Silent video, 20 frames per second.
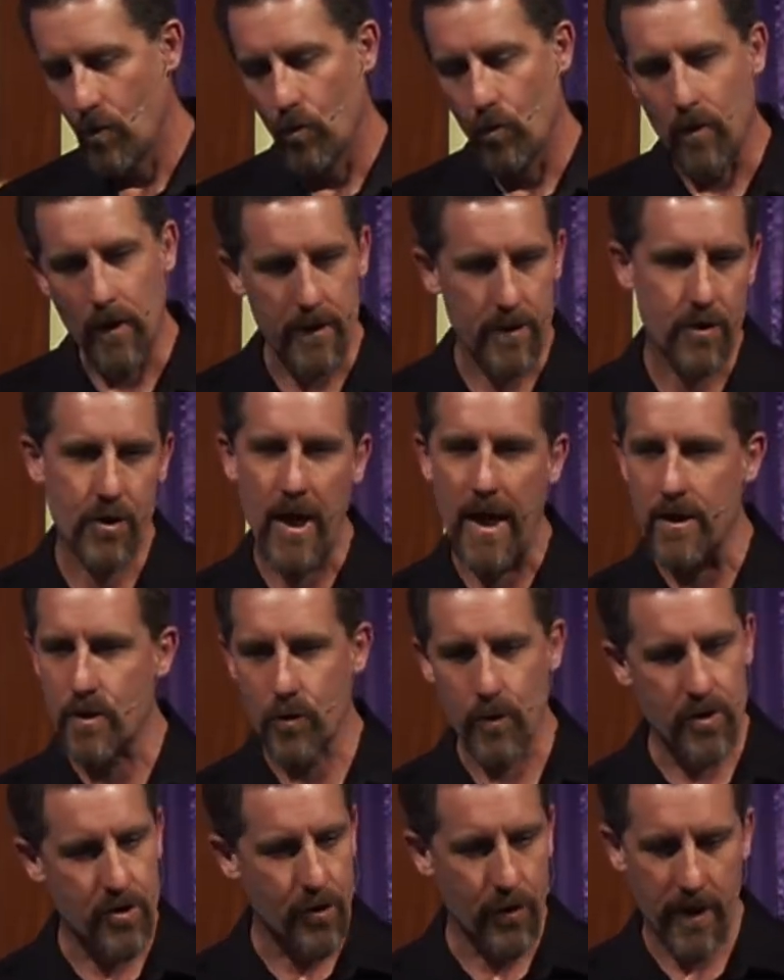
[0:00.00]
What
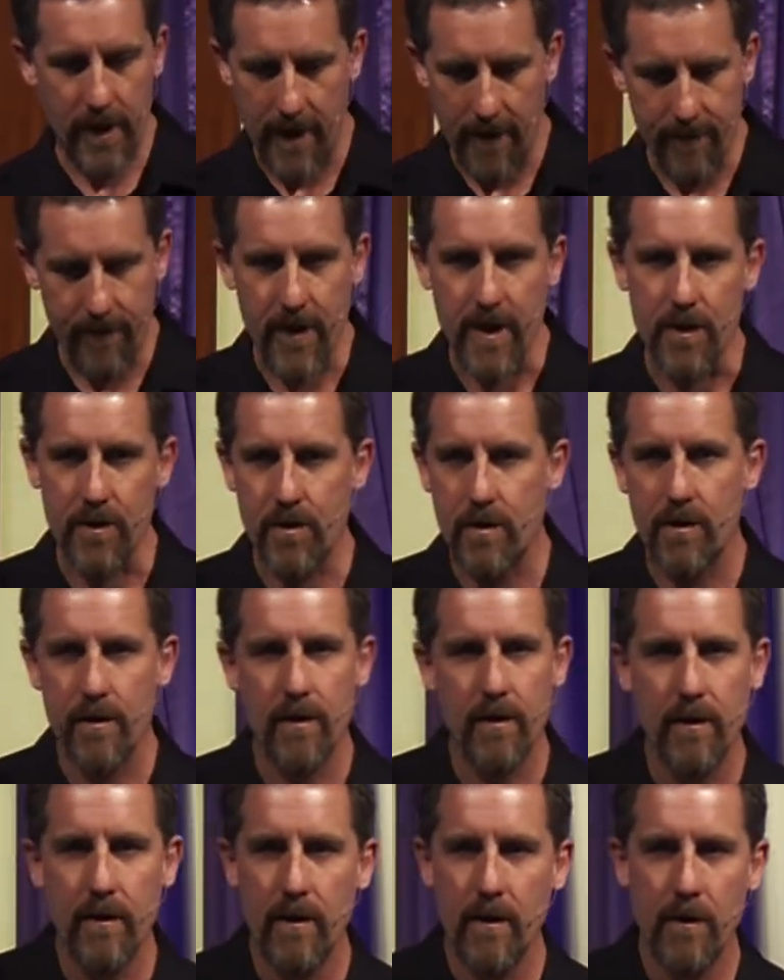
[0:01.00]
chance would you give this
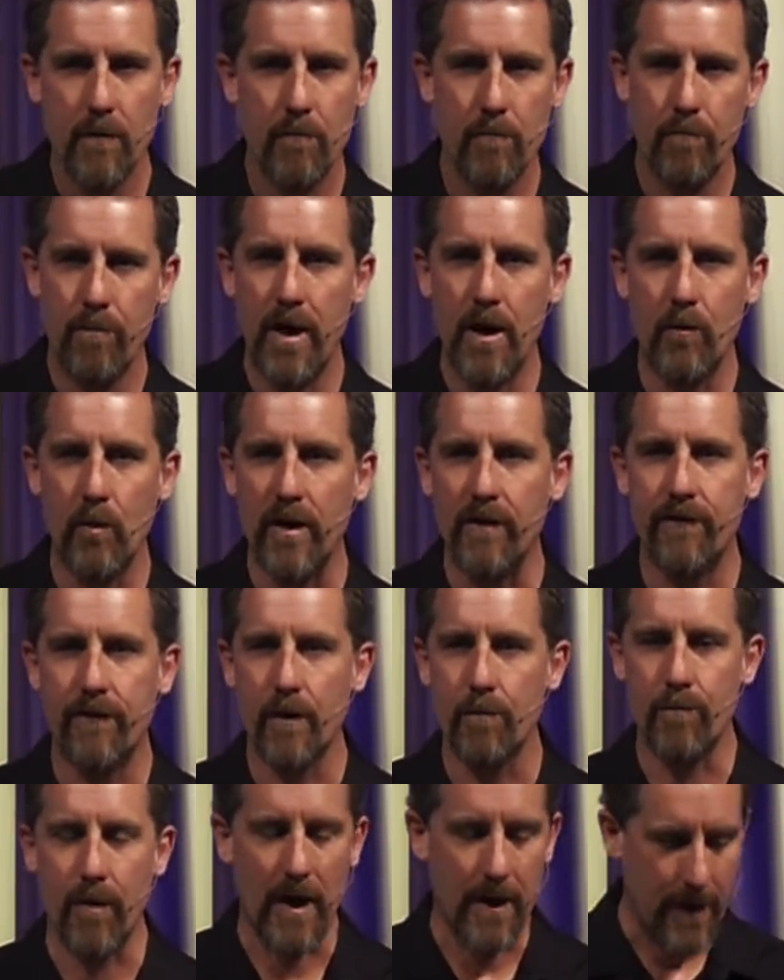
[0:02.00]
peewee
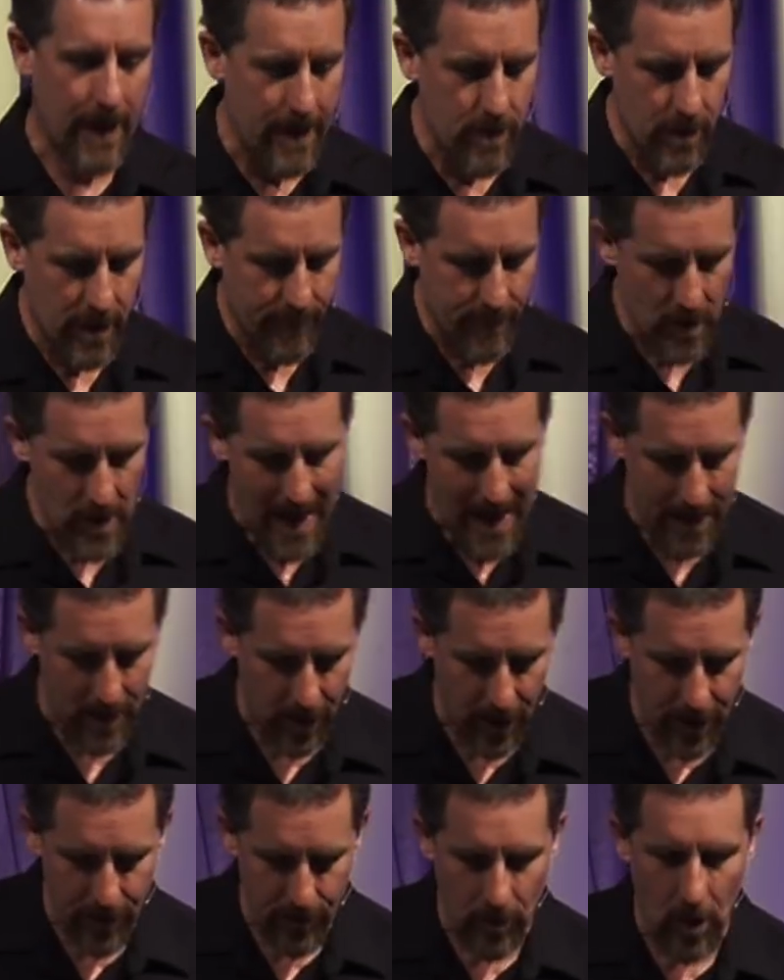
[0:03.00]
football? They don't even know how
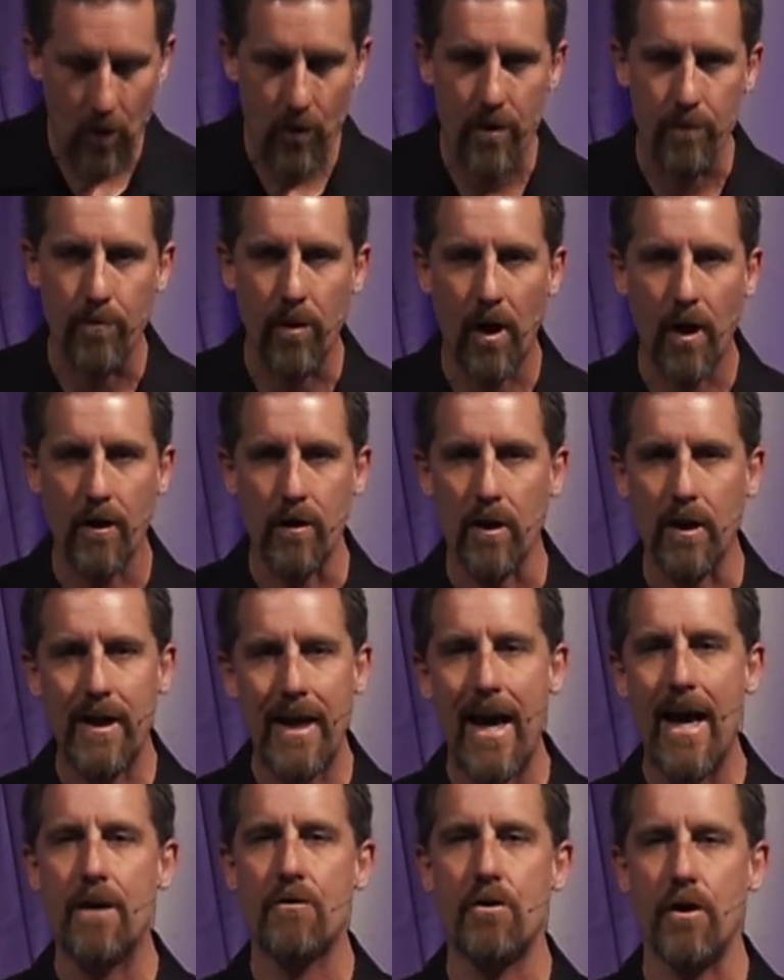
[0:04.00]
to throw the ball or
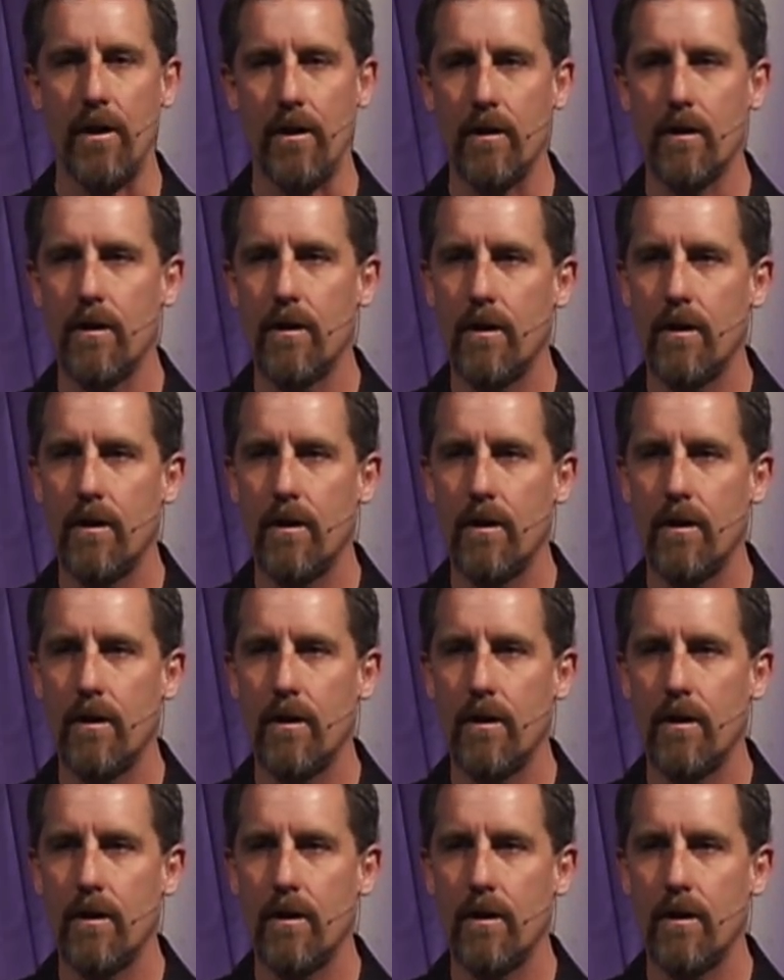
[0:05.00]
catch it.